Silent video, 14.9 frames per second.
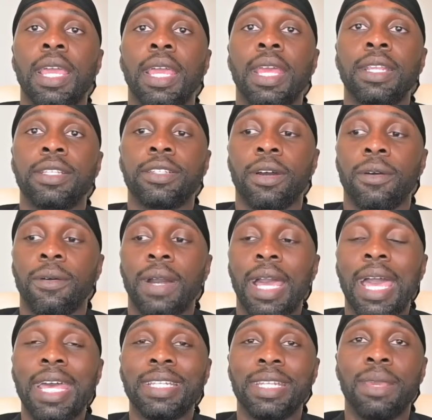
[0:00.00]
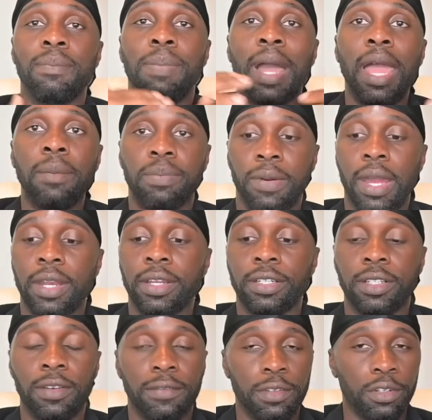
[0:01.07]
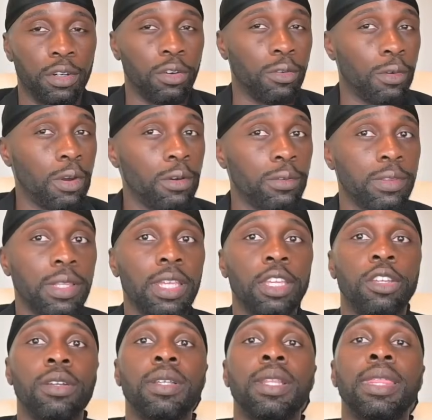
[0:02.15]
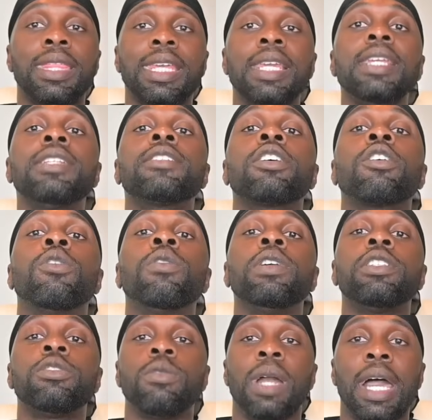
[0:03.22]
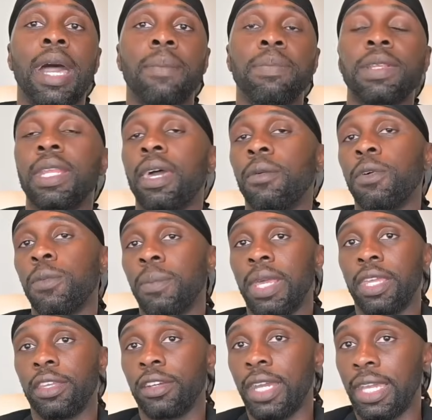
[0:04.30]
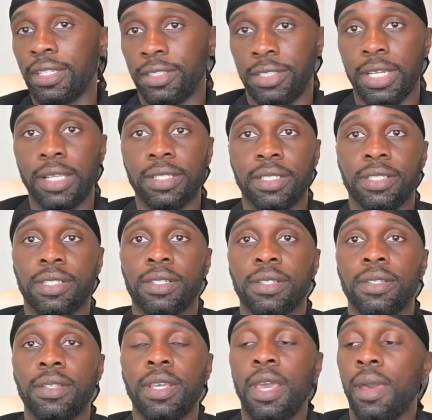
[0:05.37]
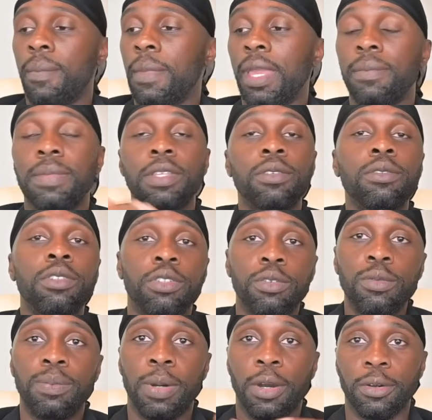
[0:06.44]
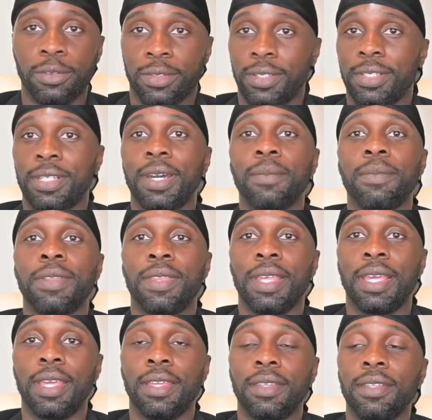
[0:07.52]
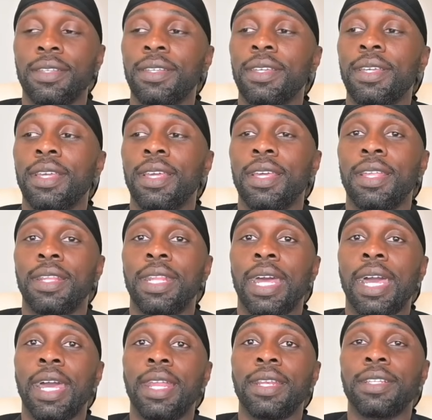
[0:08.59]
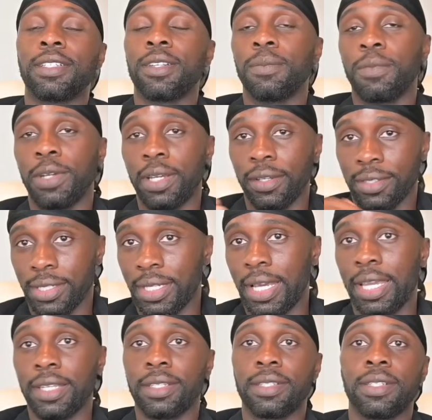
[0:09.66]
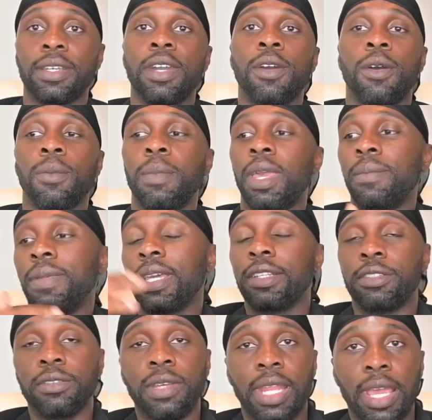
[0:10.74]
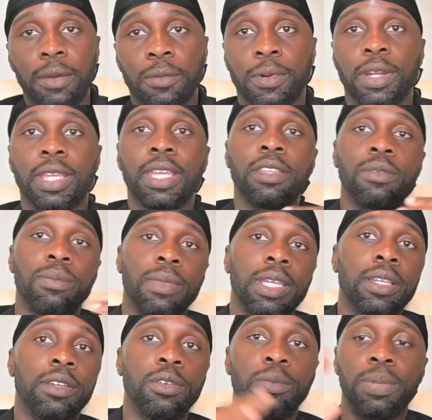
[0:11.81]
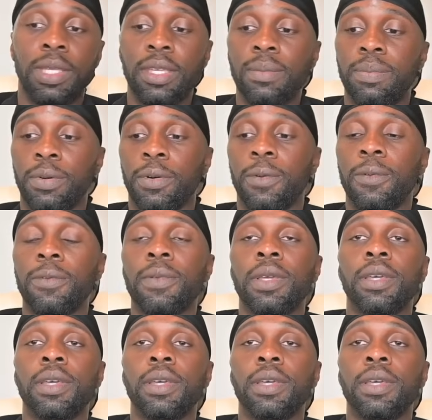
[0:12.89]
And so as a byproduct of your growth, things are going to happen that will make your ex jealous. Maybe you do post something that someone else likes, or maybe as you network and you meet new people,